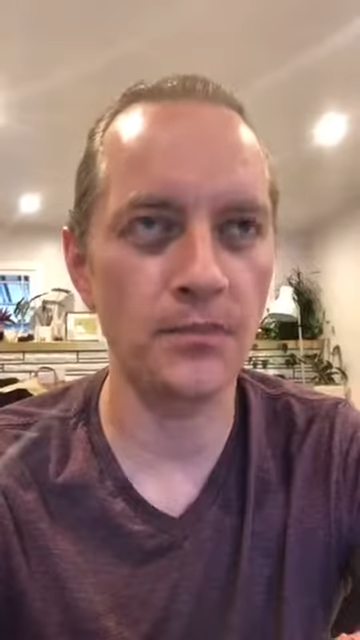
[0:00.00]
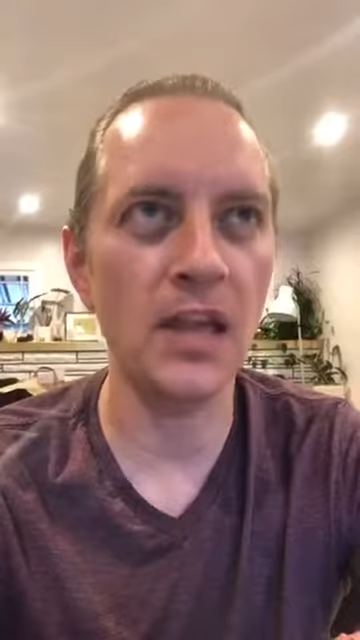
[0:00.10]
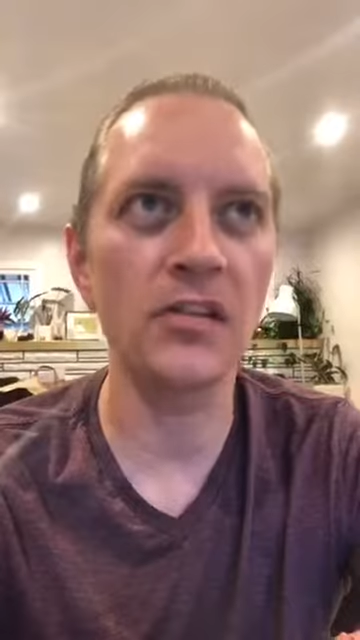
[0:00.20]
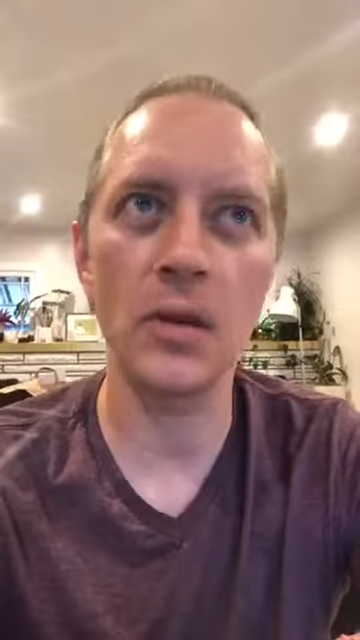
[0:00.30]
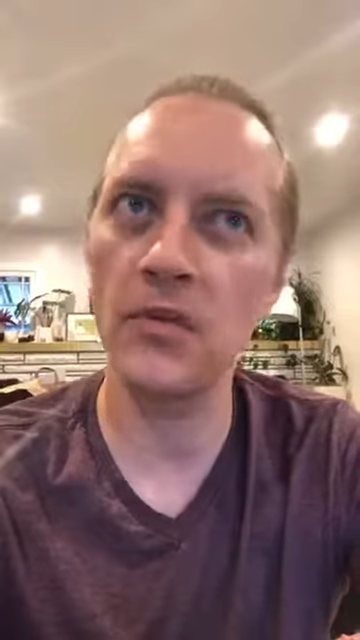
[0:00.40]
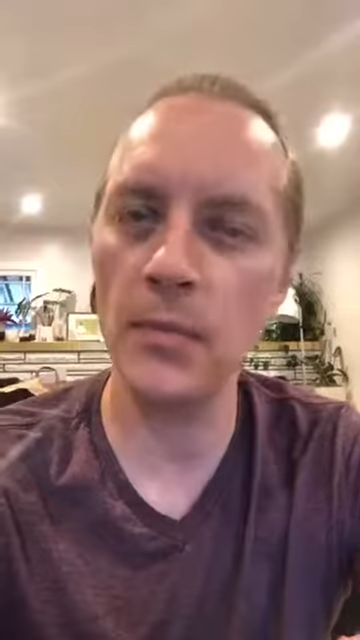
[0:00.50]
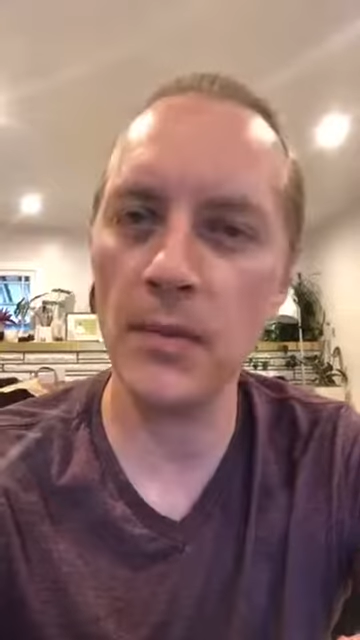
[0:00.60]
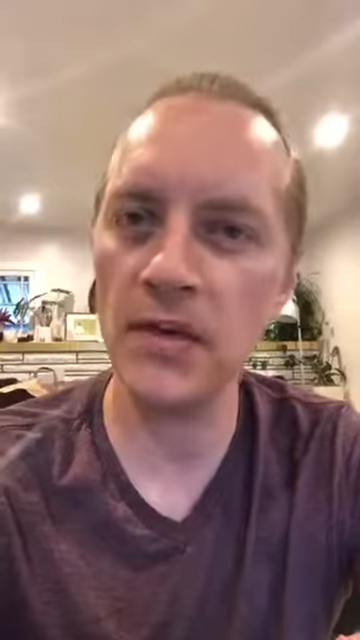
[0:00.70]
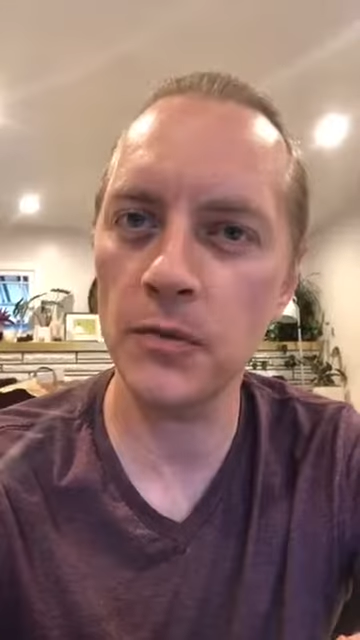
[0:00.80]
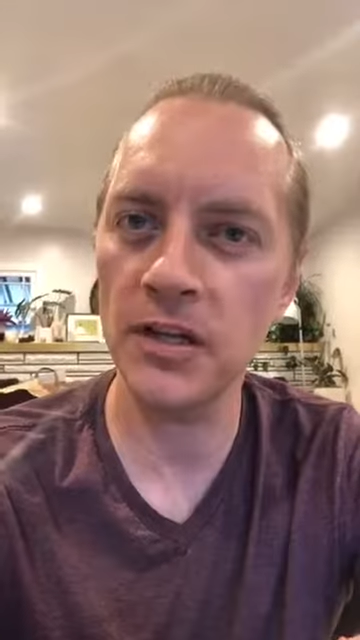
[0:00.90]
And some of it may
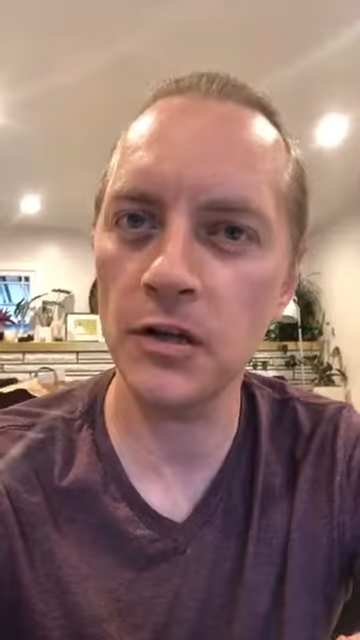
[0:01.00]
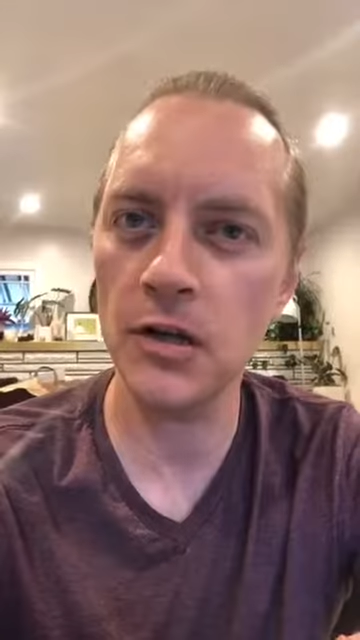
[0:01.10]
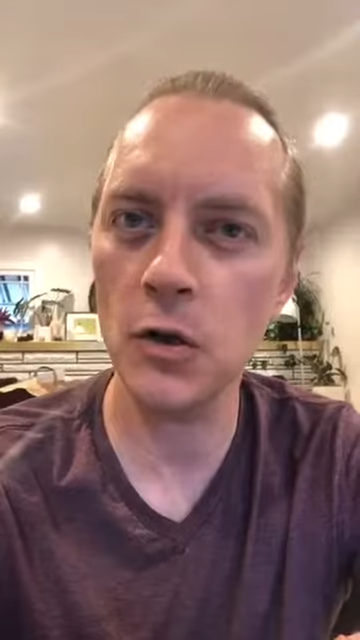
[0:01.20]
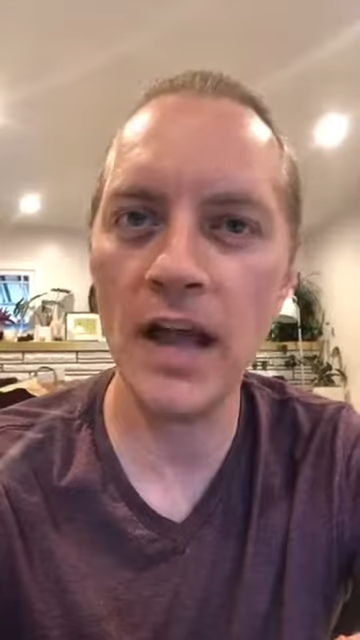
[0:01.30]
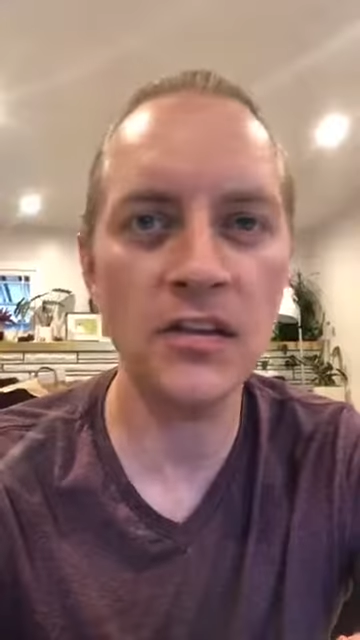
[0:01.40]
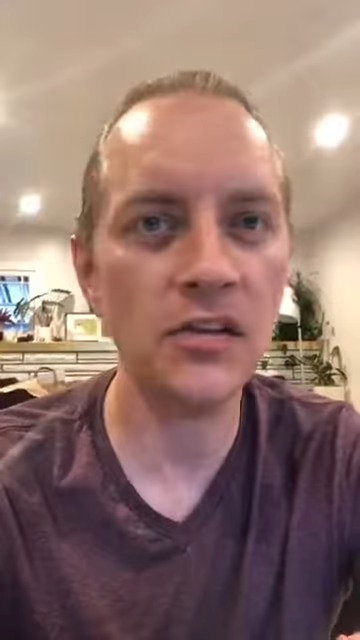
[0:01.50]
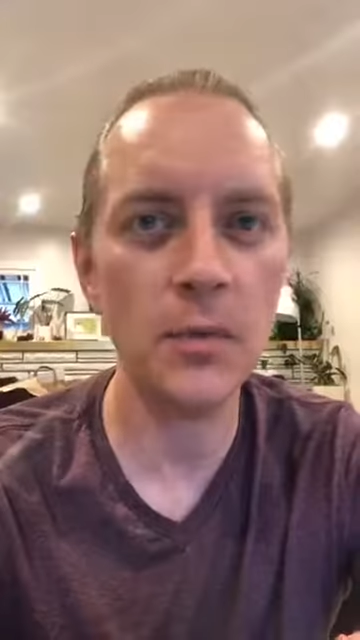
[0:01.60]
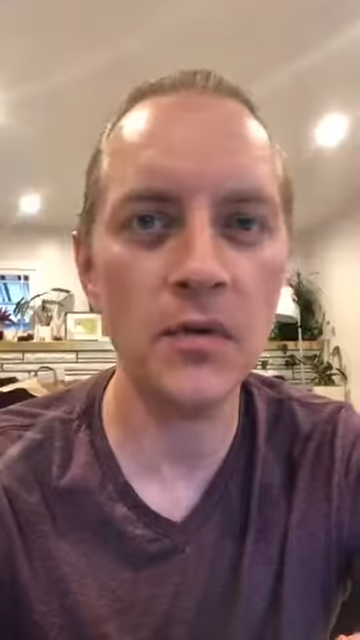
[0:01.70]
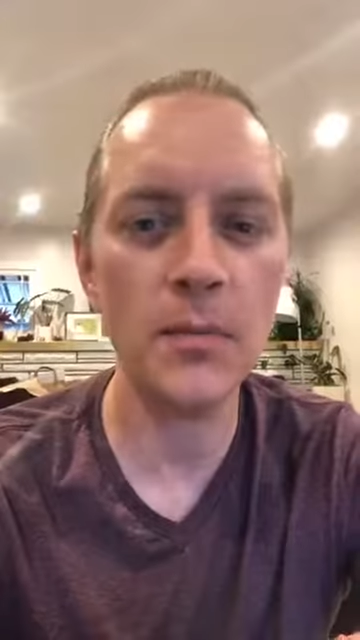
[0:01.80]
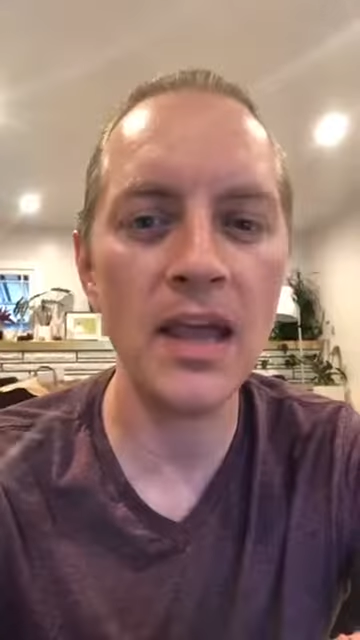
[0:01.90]
be familiar to you, and some
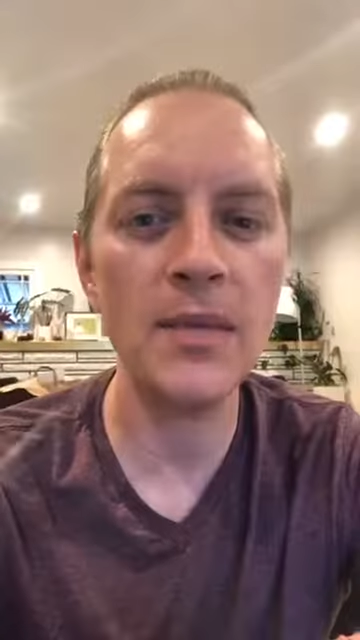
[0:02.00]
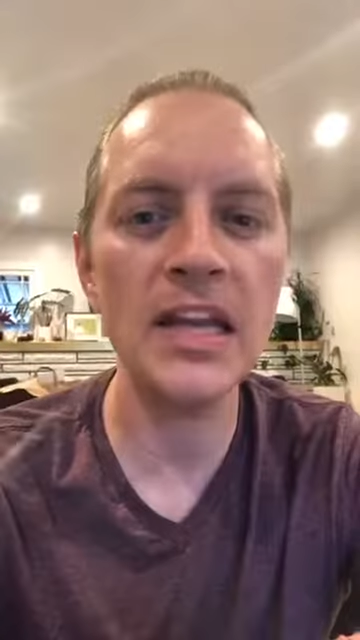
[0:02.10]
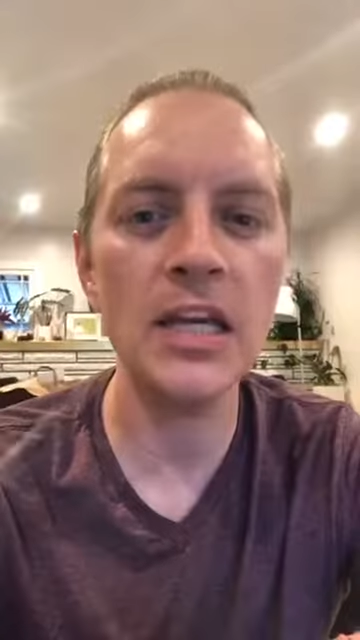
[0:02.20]
of it may be